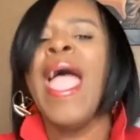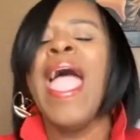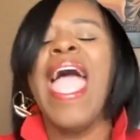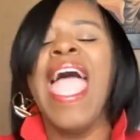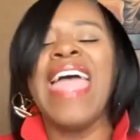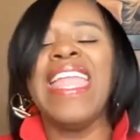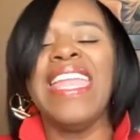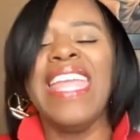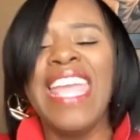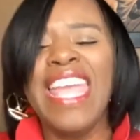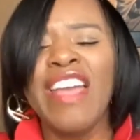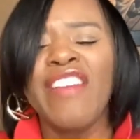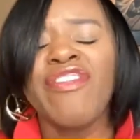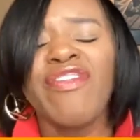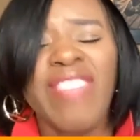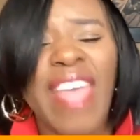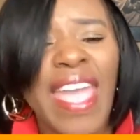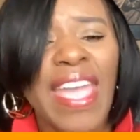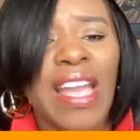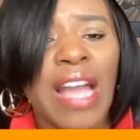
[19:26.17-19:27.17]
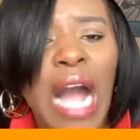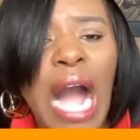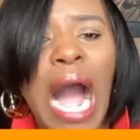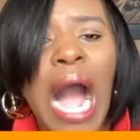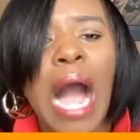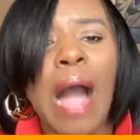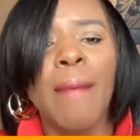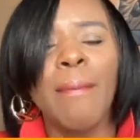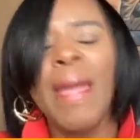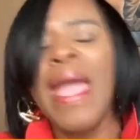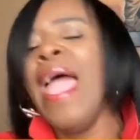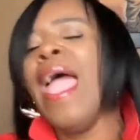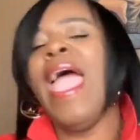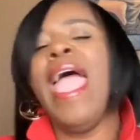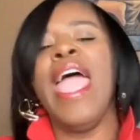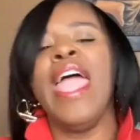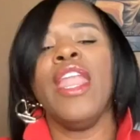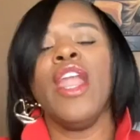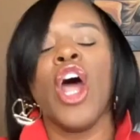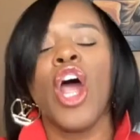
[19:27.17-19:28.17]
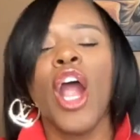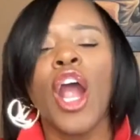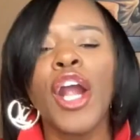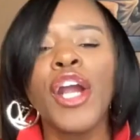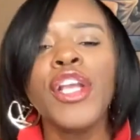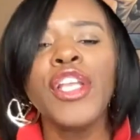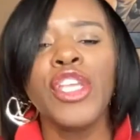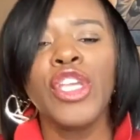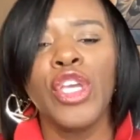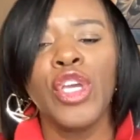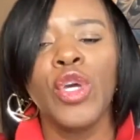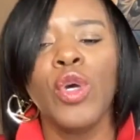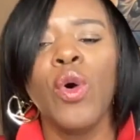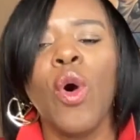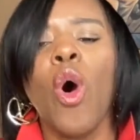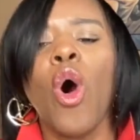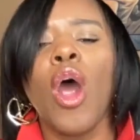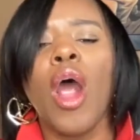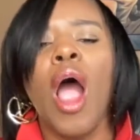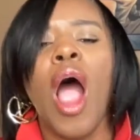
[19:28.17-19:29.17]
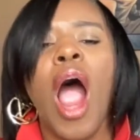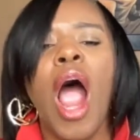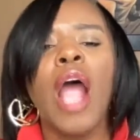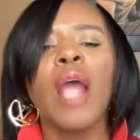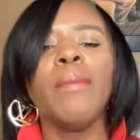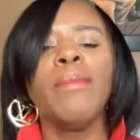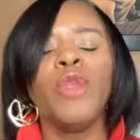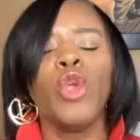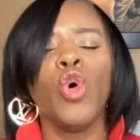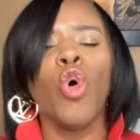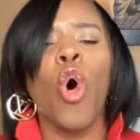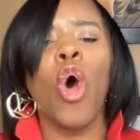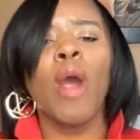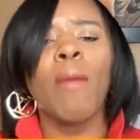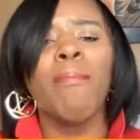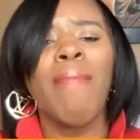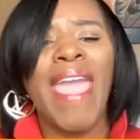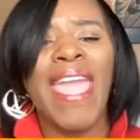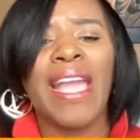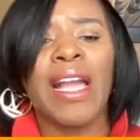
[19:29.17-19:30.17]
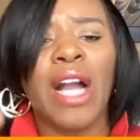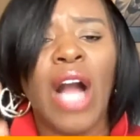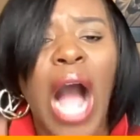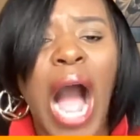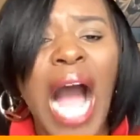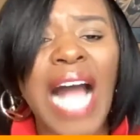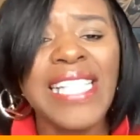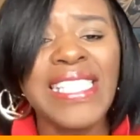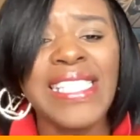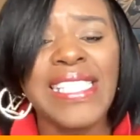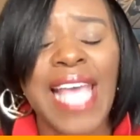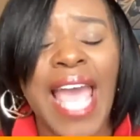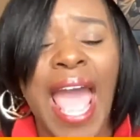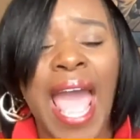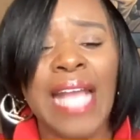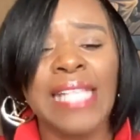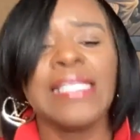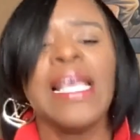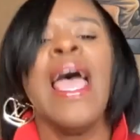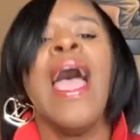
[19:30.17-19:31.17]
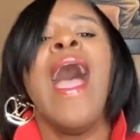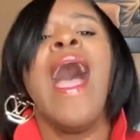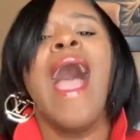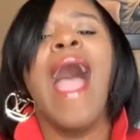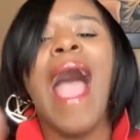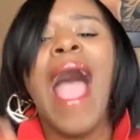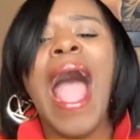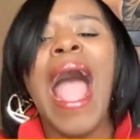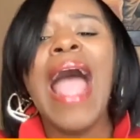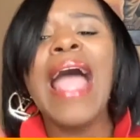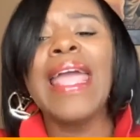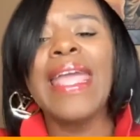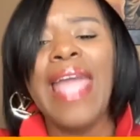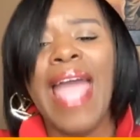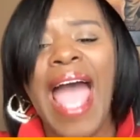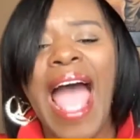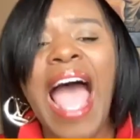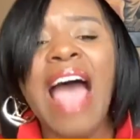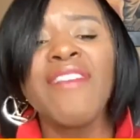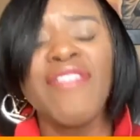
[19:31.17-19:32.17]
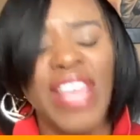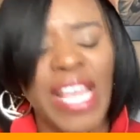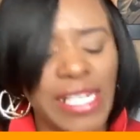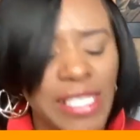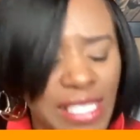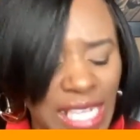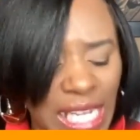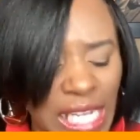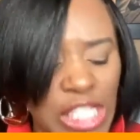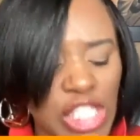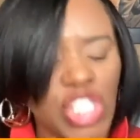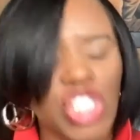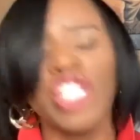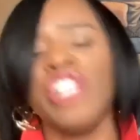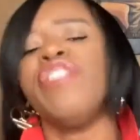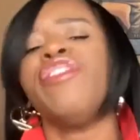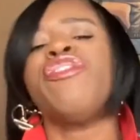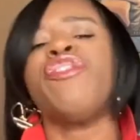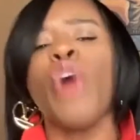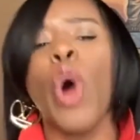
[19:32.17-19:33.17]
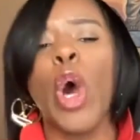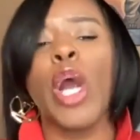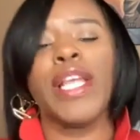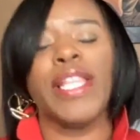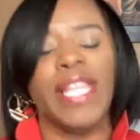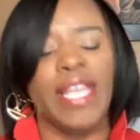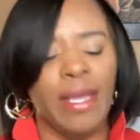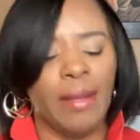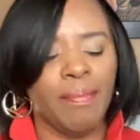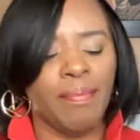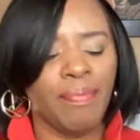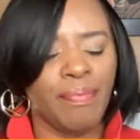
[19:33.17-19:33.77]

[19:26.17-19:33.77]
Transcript: And if they come and hurt you or harm you or make contact, I have intention for them.